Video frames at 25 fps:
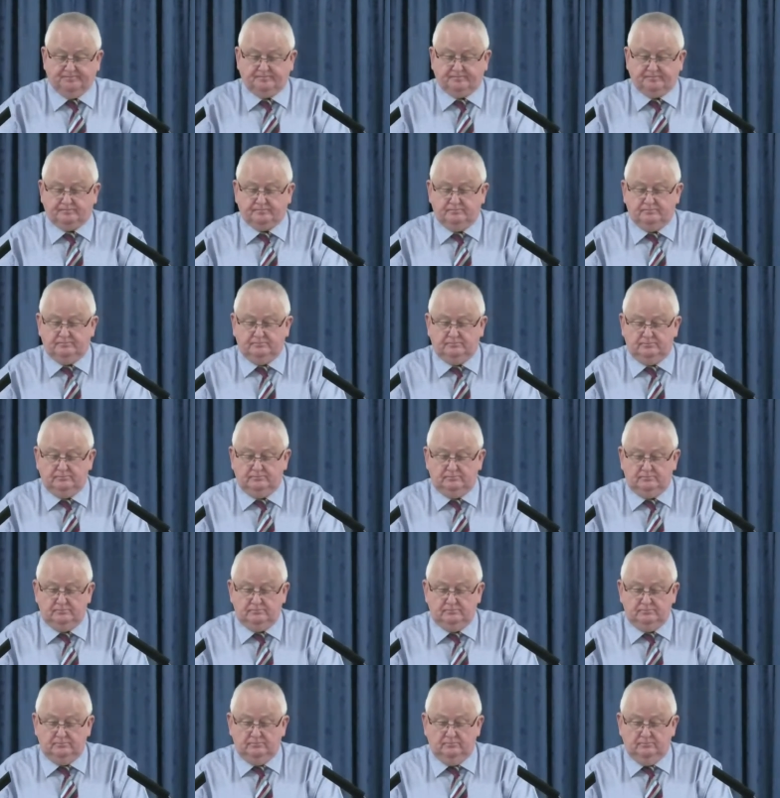
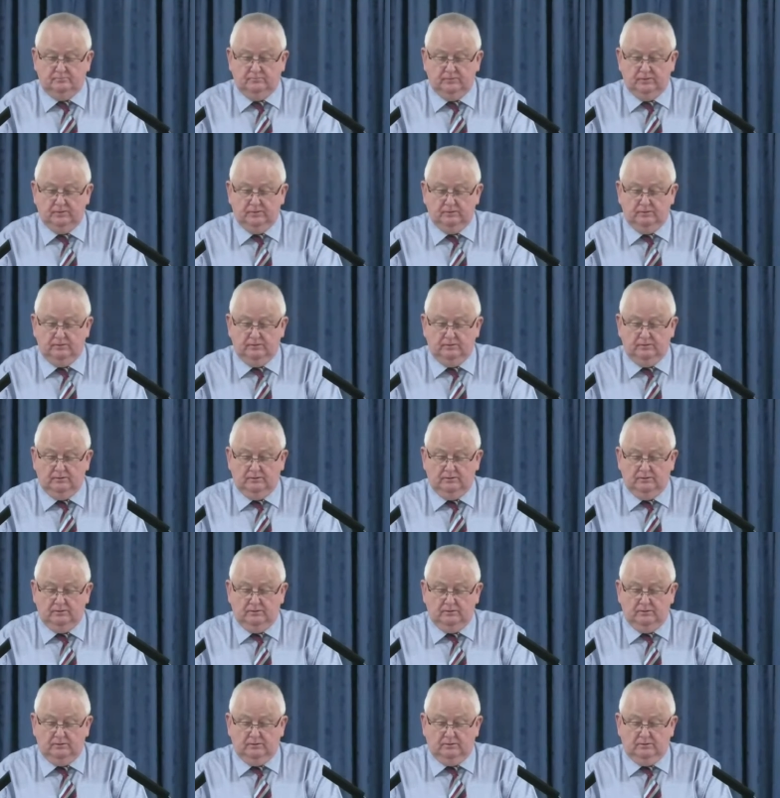
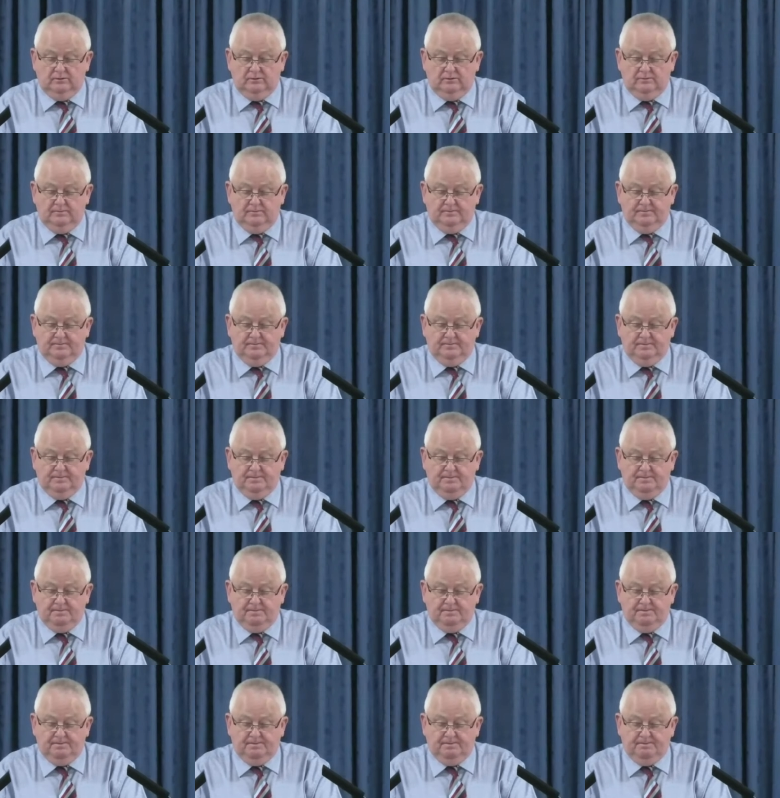
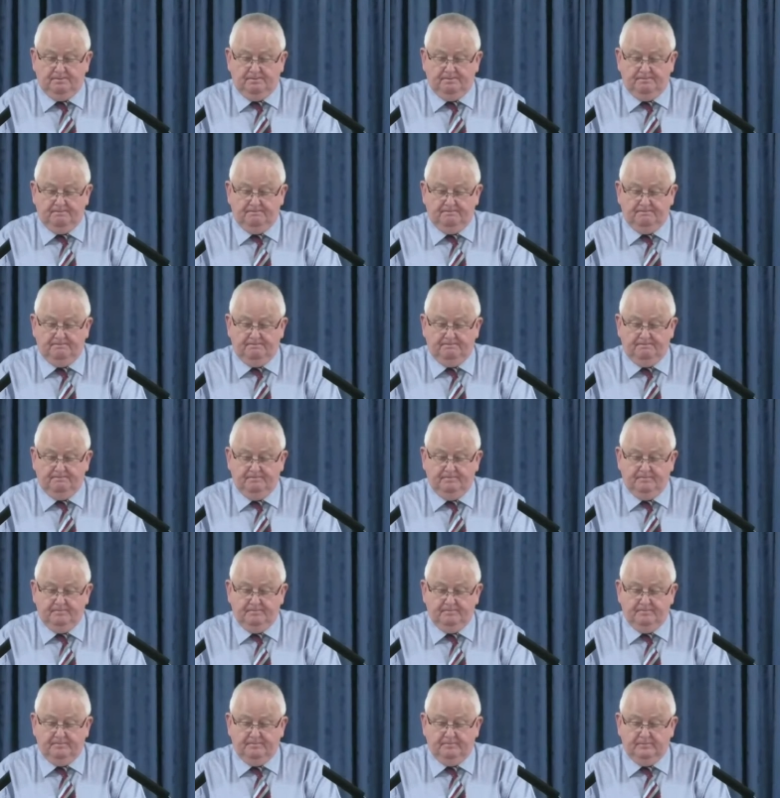
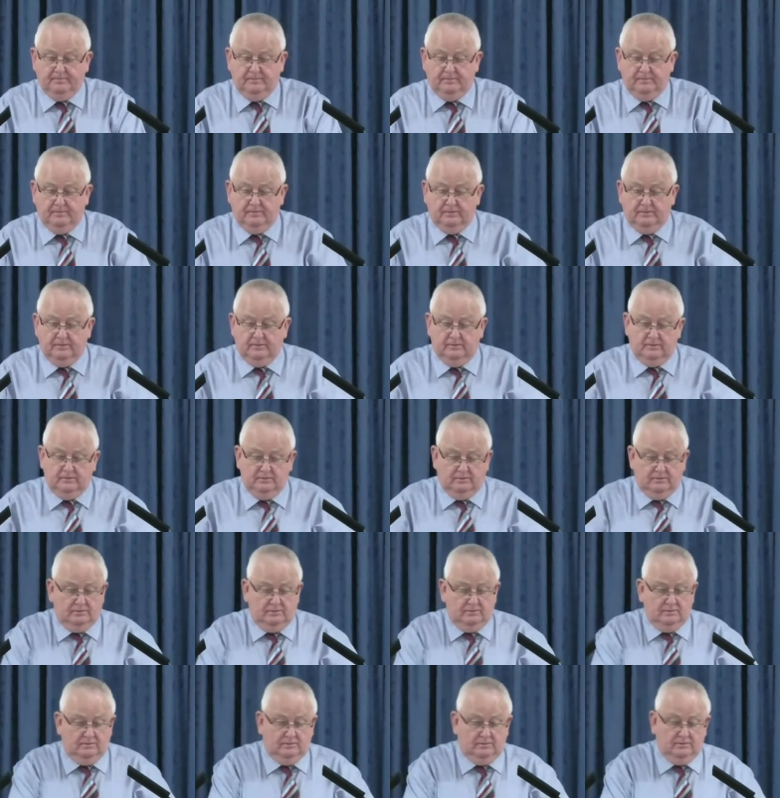
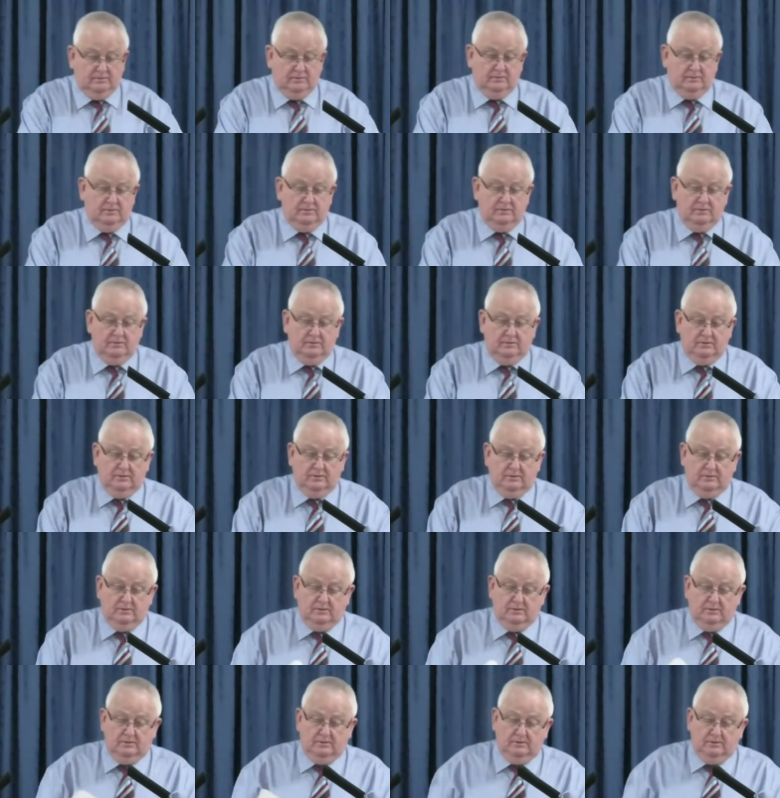
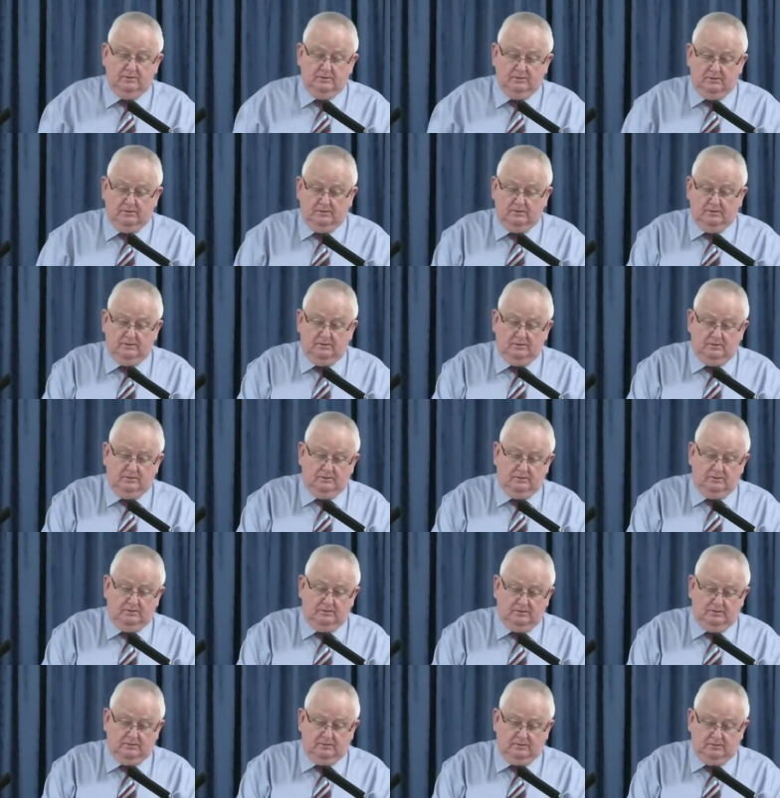
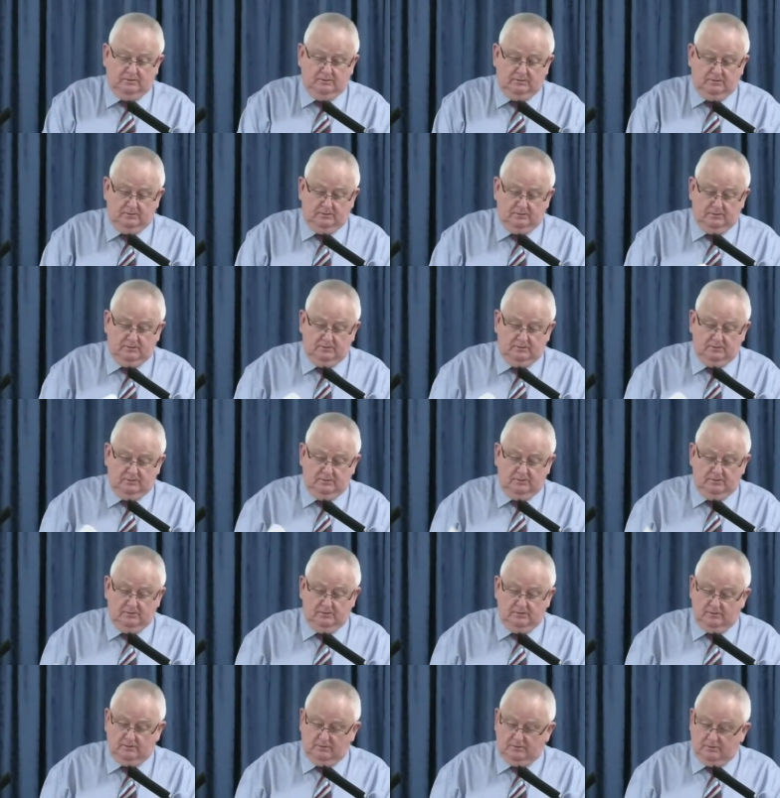
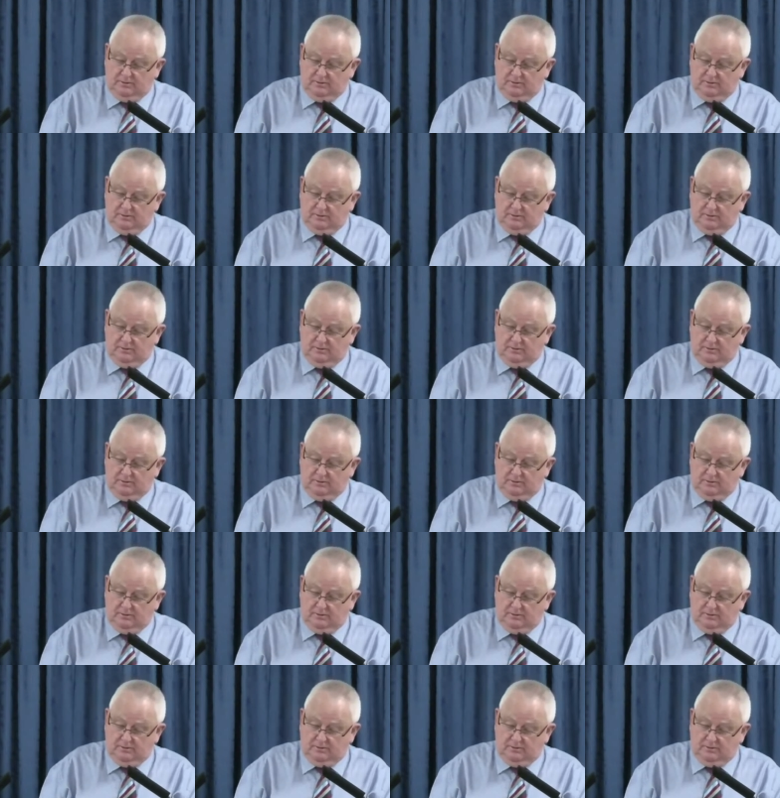[no speech]